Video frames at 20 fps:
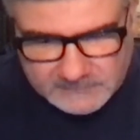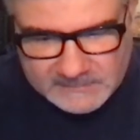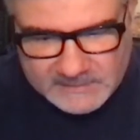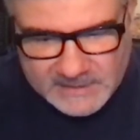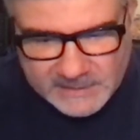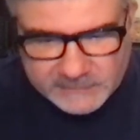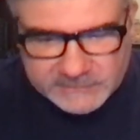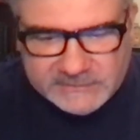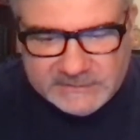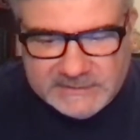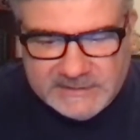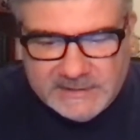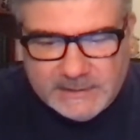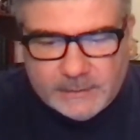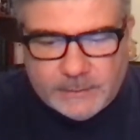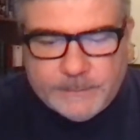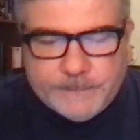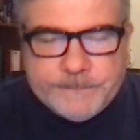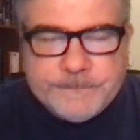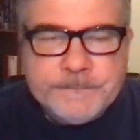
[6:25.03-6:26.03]
Here's the
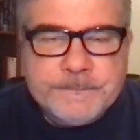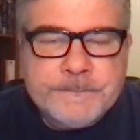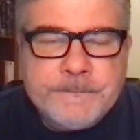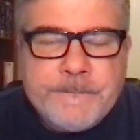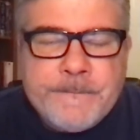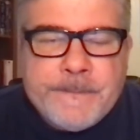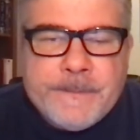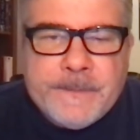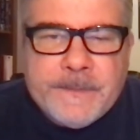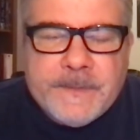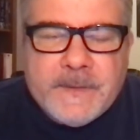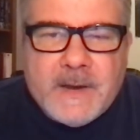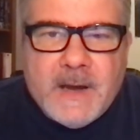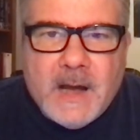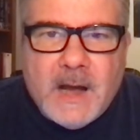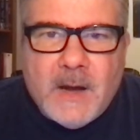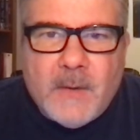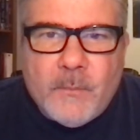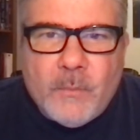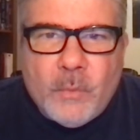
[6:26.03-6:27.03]
deal
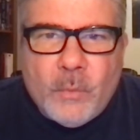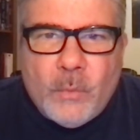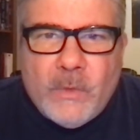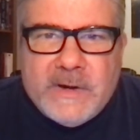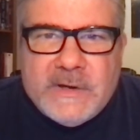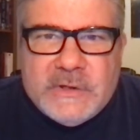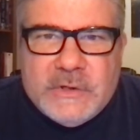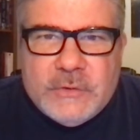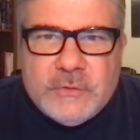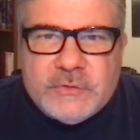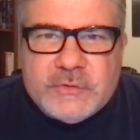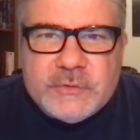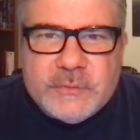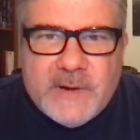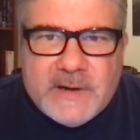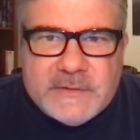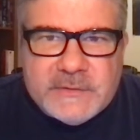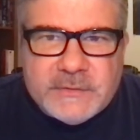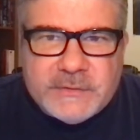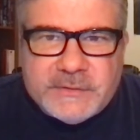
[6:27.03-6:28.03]
um, when you
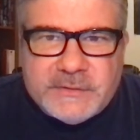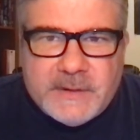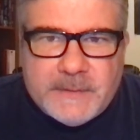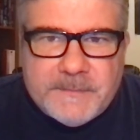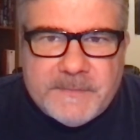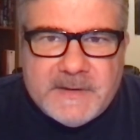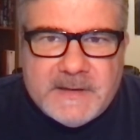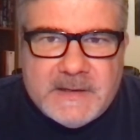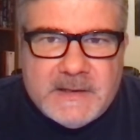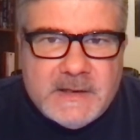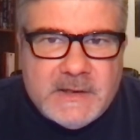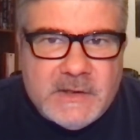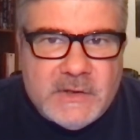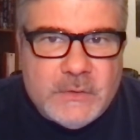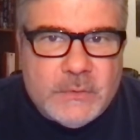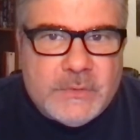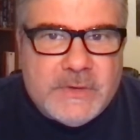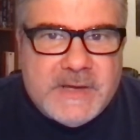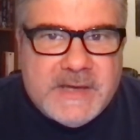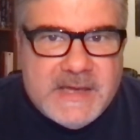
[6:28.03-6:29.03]
treasure something,
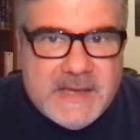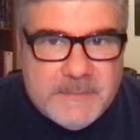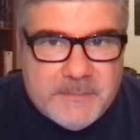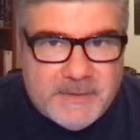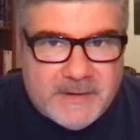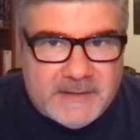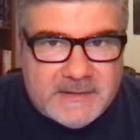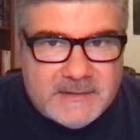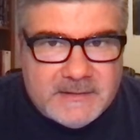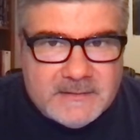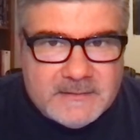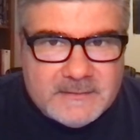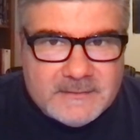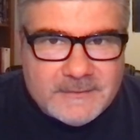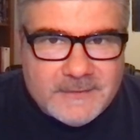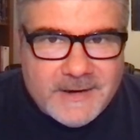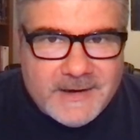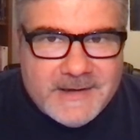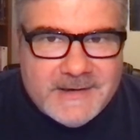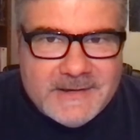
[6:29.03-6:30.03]
you keep it,
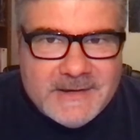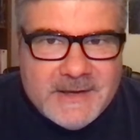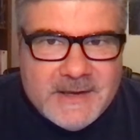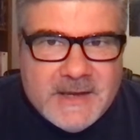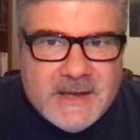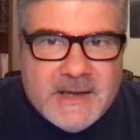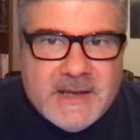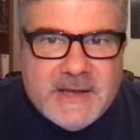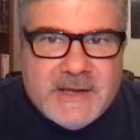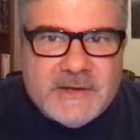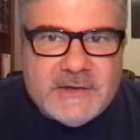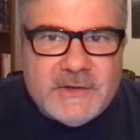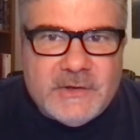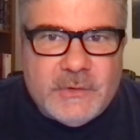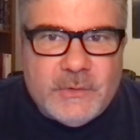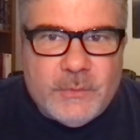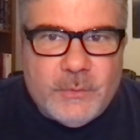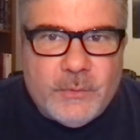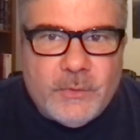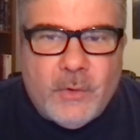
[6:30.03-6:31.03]
right?
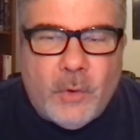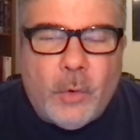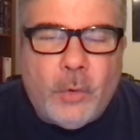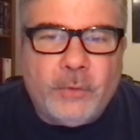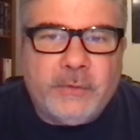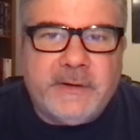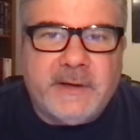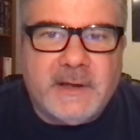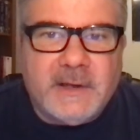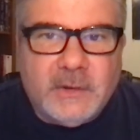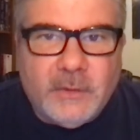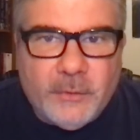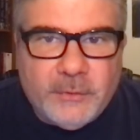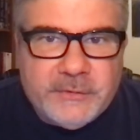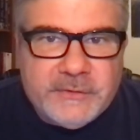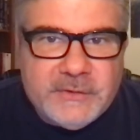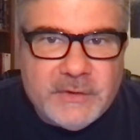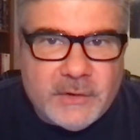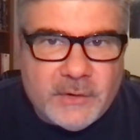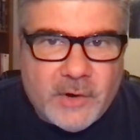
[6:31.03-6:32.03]
You hold it
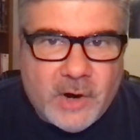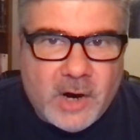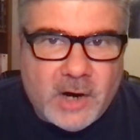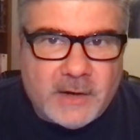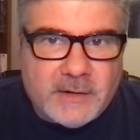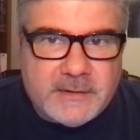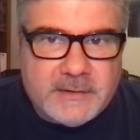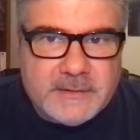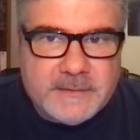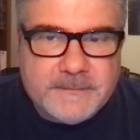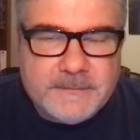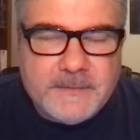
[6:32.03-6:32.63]
close to your heart.